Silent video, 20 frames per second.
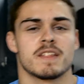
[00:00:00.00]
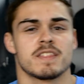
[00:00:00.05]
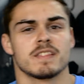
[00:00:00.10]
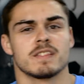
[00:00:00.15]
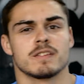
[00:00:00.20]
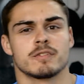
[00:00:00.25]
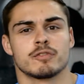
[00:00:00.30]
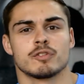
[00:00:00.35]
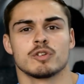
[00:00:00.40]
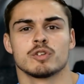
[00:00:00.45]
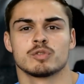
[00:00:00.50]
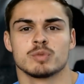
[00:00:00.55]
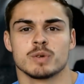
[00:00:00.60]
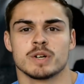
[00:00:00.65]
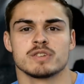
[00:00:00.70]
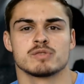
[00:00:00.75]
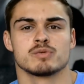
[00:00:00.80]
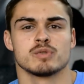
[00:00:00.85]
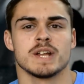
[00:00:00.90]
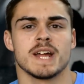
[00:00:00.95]
think the first one
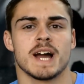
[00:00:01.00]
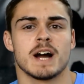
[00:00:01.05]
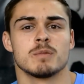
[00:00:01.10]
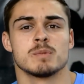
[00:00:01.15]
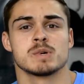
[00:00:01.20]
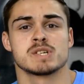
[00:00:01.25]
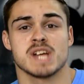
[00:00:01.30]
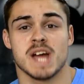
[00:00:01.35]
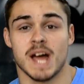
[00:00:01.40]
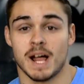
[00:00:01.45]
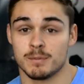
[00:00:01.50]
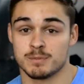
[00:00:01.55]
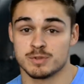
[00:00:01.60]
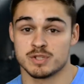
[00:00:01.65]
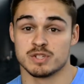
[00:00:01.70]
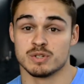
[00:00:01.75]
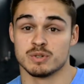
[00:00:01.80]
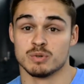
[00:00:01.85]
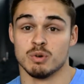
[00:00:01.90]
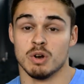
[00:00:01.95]
is really how much it helps
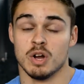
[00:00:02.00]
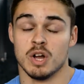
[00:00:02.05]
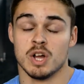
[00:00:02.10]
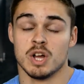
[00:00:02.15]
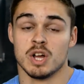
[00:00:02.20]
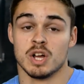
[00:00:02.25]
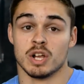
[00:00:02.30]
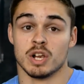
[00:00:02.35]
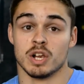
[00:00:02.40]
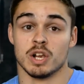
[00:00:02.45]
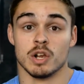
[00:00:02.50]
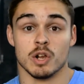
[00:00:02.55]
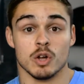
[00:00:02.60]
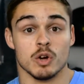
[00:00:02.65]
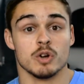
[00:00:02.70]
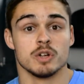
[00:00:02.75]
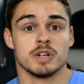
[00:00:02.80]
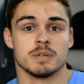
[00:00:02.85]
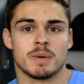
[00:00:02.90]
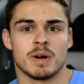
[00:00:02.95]
you
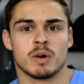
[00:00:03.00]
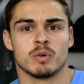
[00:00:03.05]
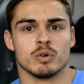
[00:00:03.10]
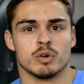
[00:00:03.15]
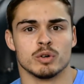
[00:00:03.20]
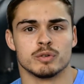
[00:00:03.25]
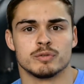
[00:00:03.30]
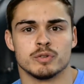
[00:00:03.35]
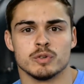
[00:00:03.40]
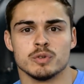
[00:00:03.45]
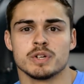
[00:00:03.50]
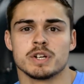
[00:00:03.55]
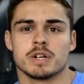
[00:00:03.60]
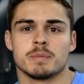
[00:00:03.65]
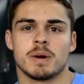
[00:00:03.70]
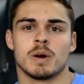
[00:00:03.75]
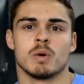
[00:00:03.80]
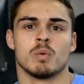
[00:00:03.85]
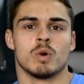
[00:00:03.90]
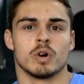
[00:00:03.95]
learn about your food and
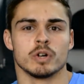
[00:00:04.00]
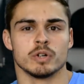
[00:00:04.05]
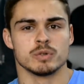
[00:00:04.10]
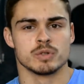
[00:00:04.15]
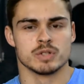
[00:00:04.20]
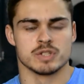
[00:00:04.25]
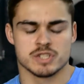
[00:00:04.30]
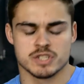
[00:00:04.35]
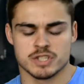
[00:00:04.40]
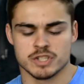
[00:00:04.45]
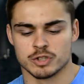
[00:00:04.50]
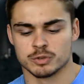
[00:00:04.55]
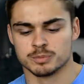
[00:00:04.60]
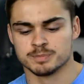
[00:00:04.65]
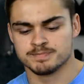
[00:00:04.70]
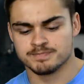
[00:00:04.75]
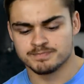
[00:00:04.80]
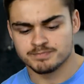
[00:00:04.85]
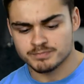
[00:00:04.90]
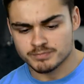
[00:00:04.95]
about what you
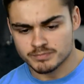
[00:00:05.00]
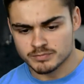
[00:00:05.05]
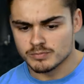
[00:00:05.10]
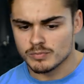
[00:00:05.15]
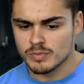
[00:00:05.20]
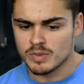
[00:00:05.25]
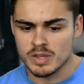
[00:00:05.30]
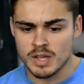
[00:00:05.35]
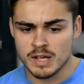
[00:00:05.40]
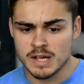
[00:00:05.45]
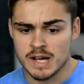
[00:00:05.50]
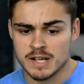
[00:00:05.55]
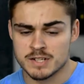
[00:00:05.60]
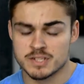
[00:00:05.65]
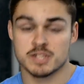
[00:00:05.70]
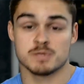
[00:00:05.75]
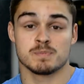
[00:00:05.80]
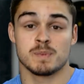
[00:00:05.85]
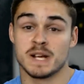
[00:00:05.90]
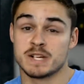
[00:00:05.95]
consume
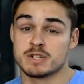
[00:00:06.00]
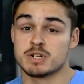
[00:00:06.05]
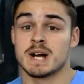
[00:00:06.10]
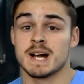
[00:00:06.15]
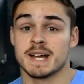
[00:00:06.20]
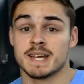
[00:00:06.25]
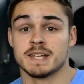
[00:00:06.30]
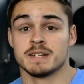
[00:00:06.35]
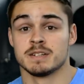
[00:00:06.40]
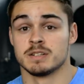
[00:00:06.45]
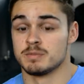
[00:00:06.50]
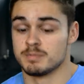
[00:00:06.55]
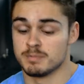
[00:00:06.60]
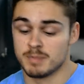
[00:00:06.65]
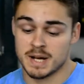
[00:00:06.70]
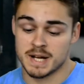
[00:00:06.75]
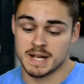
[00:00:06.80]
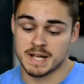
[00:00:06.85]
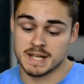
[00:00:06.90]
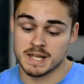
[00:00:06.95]
just by tracking and
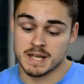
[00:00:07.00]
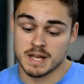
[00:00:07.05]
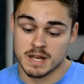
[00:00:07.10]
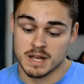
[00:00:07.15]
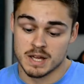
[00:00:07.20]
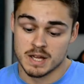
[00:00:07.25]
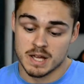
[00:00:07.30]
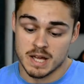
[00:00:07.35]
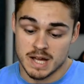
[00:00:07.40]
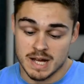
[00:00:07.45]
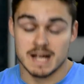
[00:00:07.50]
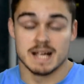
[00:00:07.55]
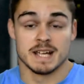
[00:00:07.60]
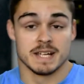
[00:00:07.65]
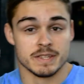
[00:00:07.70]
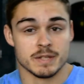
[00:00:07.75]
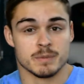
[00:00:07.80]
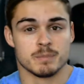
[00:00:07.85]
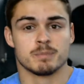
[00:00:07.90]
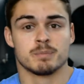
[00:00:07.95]
by
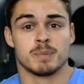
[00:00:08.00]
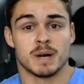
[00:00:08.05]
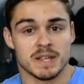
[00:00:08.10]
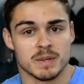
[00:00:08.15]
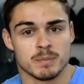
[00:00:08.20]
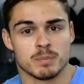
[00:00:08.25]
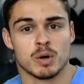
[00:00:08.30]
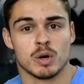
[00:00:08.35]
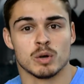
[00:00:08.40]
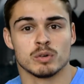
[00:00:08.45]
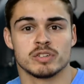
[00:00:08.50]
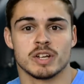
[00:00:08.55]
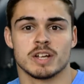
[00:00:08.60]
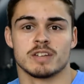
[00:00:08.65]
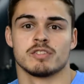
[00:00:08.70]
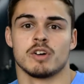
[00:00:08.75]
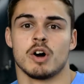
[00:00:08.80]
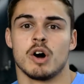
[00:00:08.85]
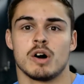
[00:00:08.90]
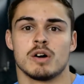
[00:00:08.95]
the
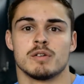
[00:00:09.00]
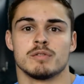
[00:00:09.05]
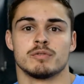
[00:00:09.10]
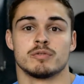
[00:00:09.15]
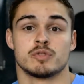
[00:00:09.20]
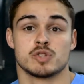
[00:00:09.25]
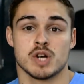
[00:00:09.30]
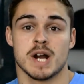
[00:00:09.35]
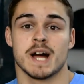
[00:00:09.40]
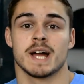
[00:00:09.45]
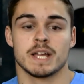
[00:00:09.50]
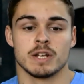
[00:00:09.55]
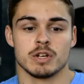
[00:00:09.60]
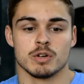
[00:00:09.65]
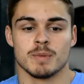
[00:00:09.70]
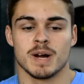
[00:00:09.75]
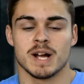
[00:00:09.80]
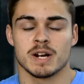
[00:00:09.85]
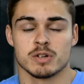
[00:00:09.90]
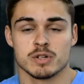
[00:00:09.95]
process of tracking your
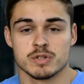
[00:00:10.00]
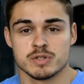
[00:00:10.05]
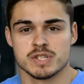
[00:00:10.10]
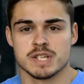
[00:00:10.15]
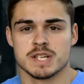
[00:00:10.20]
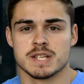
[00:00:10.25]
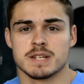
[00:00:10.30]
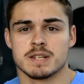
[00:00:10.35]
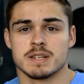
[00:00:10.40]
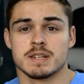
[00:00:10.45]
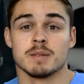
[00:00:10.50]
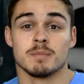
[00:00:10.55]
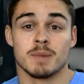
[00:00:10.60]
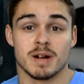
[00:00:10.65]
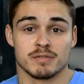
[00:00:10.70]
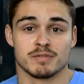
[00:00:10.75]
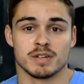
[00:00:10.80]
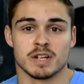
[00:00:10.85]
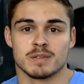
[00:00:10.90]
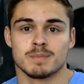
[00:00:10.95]
macros in the
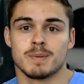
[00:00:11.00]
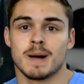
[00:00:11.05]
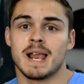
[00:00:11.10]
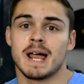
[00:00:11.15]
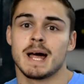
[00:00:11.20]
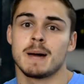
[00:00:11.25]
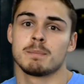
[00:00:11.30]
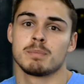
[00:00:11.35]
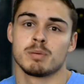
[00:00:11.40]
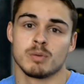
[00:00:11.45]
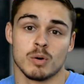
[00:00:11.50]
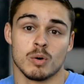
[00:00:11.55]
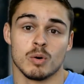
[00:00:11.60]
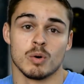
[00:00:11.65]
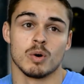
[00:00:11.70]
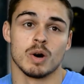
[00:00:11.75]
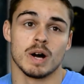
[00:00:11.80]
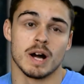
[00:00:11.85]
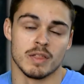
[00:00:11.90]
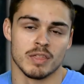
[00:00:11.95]
MyFitnessPal app
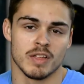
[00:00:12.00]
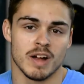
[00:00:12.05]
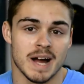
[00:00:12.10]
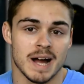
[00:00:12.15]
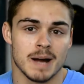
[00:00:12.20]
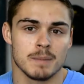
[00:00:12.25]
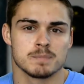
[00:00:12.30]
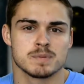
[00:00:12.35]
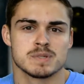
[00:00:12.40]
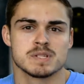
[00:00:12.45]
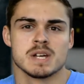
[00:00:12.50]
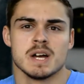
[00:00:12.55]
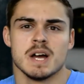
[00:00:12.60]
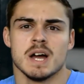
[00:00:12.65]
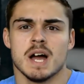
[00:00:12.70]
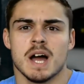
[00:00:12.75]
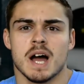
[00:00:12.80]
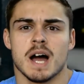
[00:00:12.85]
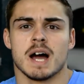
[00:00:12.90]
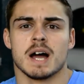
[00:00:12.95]
or other apps.
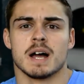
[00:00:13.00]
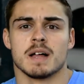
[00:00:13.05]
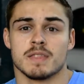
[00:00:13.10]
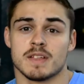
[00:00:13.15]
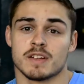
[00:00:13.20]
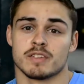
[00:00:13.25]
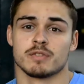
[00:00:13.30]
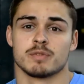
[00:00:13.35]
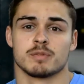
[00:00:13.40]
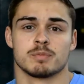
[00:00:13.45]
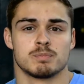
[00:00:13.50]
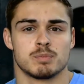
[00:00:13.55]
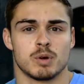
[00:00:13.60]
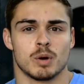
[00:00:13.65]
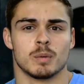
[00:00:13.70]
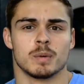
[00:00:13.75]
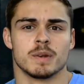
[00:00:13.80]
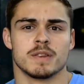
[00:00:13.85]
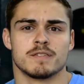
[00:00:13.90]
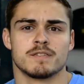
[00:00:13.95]
That's
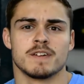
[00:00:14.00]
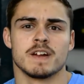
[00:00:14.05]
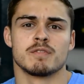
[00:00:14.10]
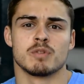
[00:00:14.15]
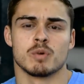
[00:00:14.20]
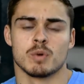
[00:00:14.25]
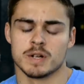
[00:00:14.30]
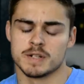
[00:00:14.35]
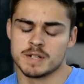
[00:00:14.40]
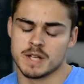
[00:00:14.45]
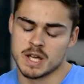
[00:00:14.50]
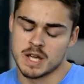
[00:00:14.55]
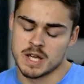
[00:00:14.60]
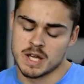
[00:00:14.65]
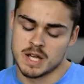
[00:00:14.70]
probably the favourite one.